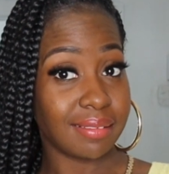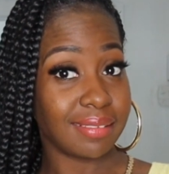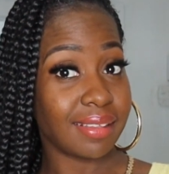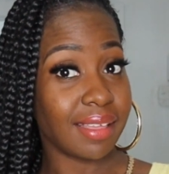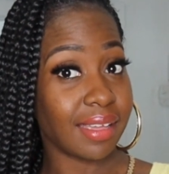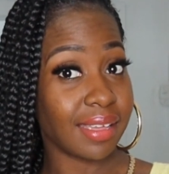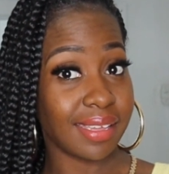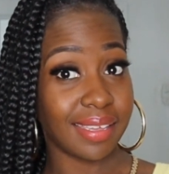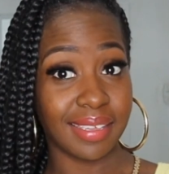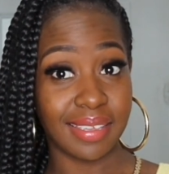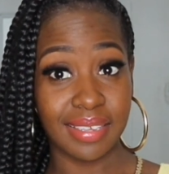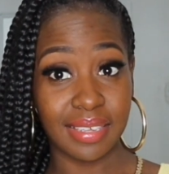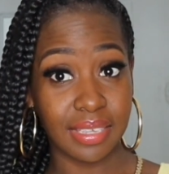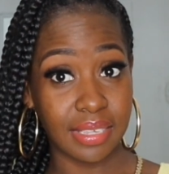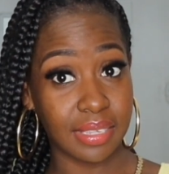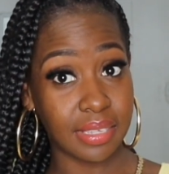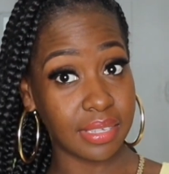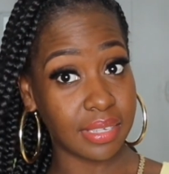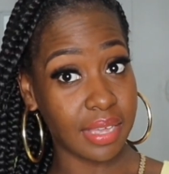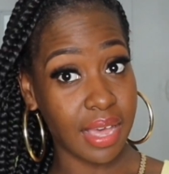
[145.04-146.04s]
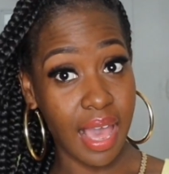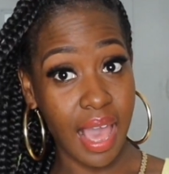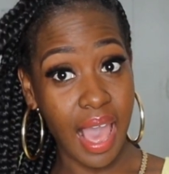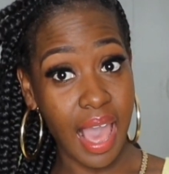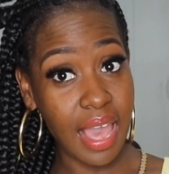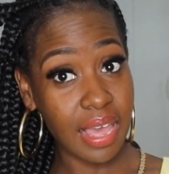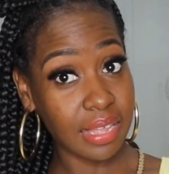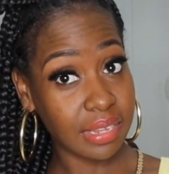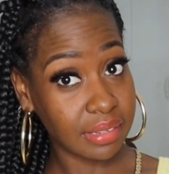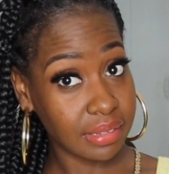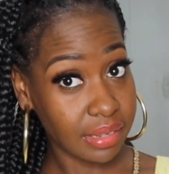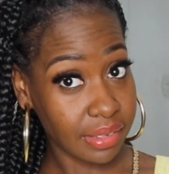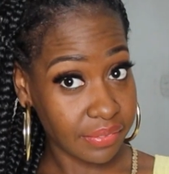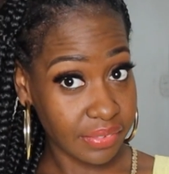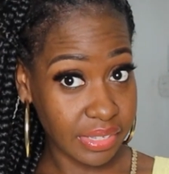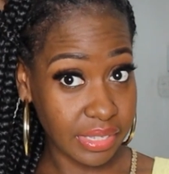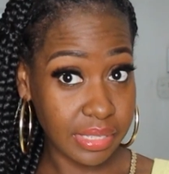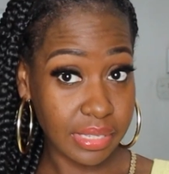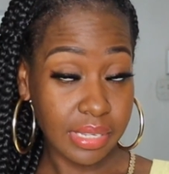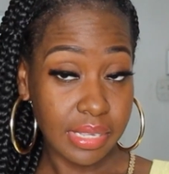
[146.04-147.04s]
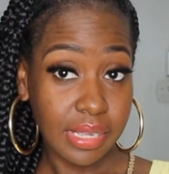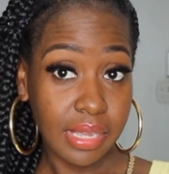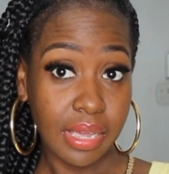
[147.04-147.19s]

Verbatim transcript: Like, I love it.